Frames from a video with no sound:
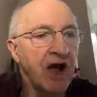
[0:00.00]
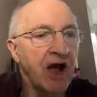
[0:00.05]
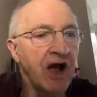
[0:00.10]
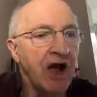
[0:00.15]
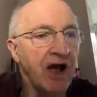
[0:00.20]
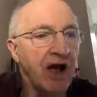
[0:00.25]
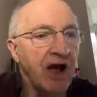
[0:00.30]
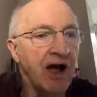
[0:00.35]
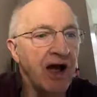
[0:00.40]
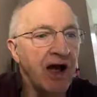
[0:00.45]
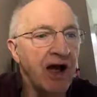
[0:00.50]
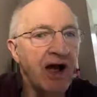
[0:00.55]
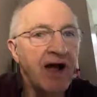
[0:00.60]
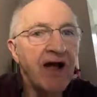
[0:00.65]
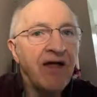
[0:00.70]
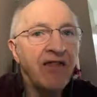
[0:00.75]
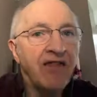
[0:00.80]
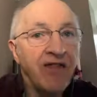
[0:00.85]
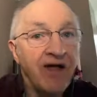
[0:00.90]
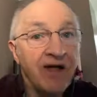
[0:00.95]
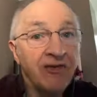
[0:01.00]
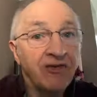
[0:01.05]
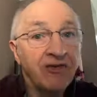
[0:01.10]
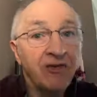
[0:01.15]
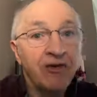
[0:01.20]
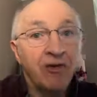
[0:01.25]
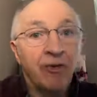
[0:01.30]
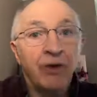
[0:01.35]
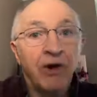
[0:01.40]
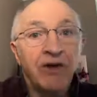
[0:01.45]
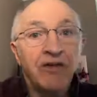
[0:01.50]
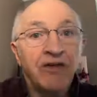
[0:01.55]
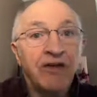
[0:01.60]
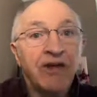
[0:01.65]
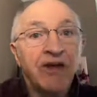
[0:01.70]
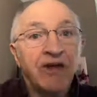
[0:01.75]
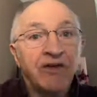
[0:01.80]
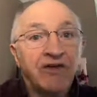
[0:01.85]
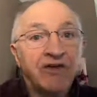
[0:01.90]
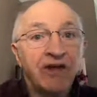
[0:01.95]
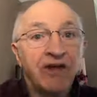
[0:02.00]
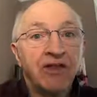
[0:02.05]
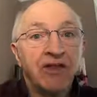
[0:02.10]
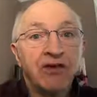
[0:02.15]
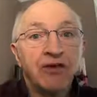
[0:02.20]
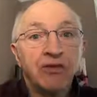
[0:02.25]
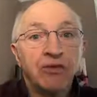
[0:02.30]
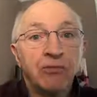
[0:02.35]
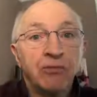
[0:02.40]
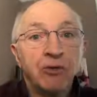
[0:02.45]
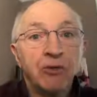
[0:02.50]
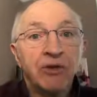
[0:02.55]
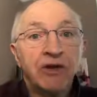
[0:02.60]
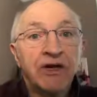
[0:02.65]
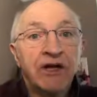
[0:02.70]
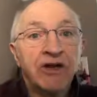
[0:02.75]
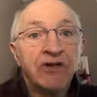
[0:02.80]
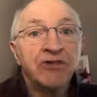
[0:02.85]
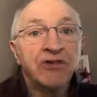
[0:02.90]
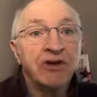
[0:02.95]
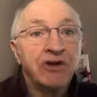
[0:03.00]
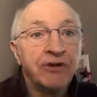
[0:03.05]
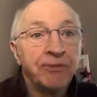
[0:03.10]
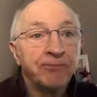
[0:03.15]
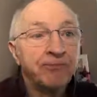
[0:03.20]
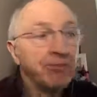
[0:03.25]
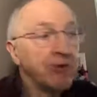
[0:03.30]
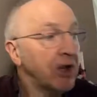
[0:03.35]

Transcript: and that's not quite the case either. Good morning, Angela.